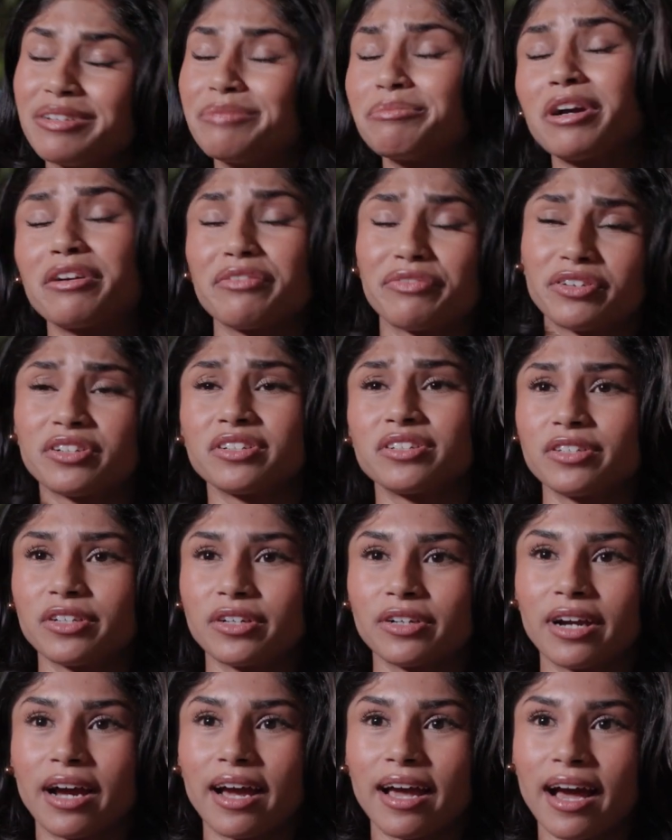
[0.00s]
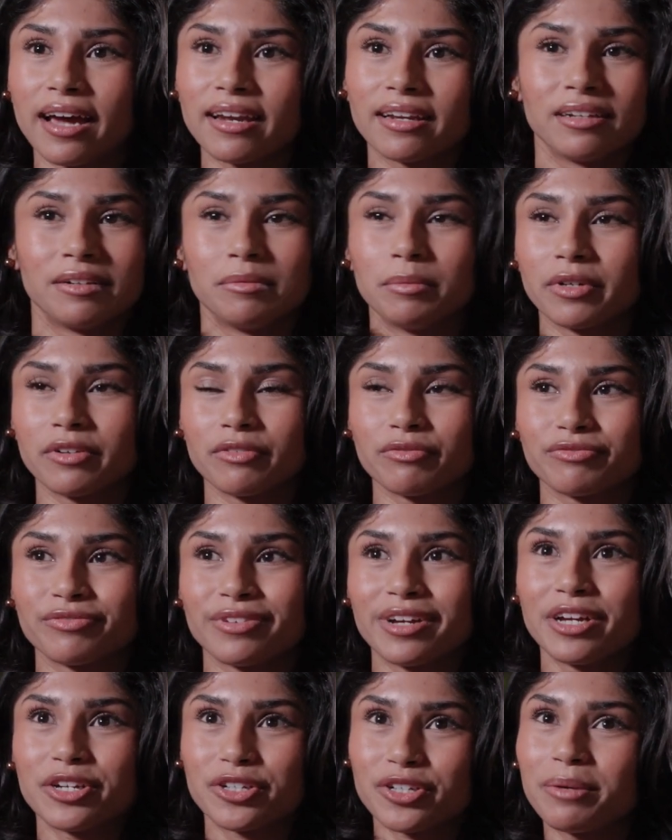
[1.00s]
In my first year, I had a little bit
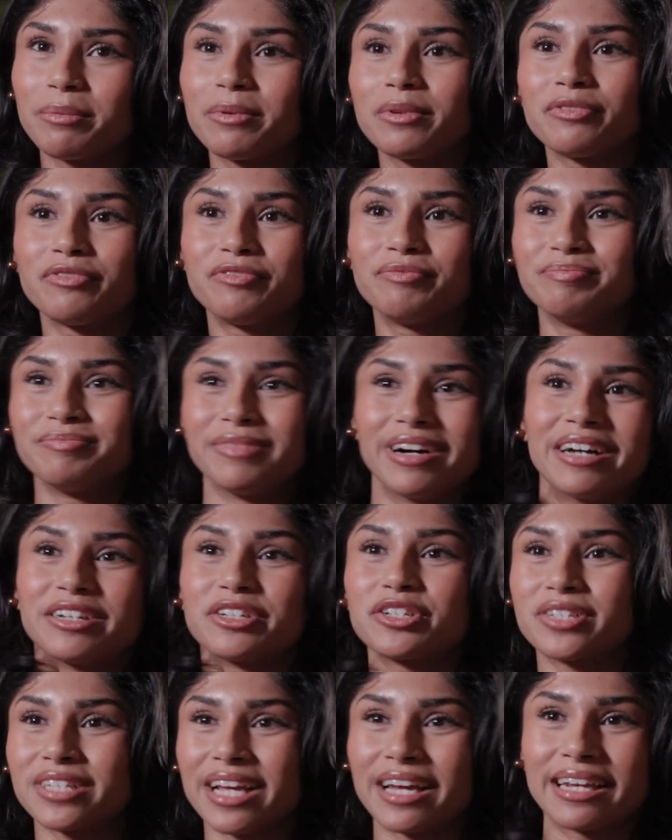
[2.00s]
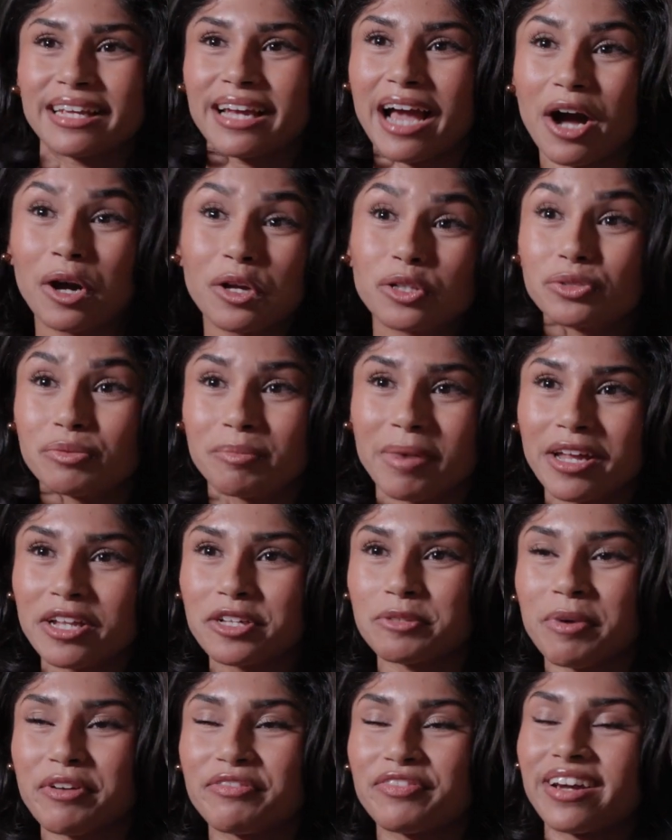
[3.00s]
of trouble understanding how to
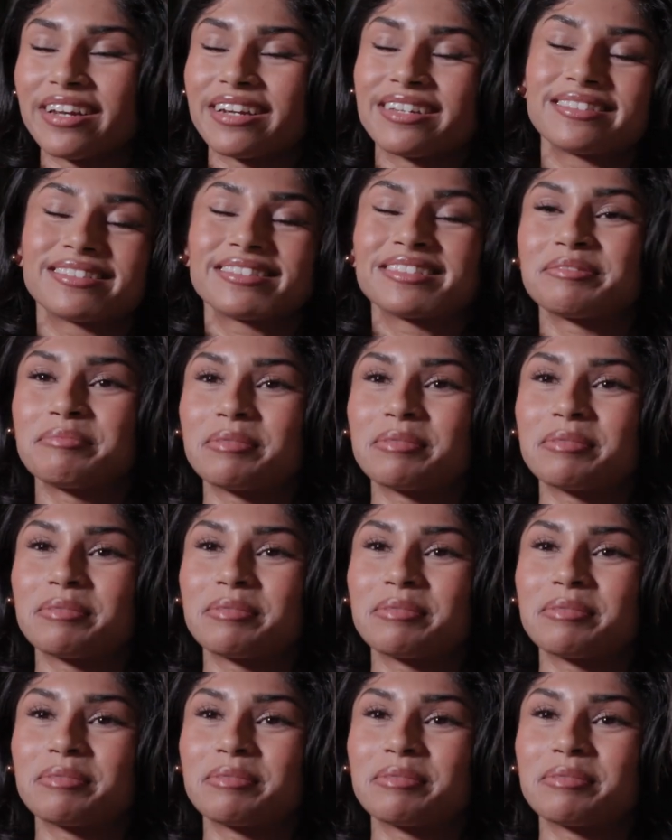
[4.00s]
manage my finances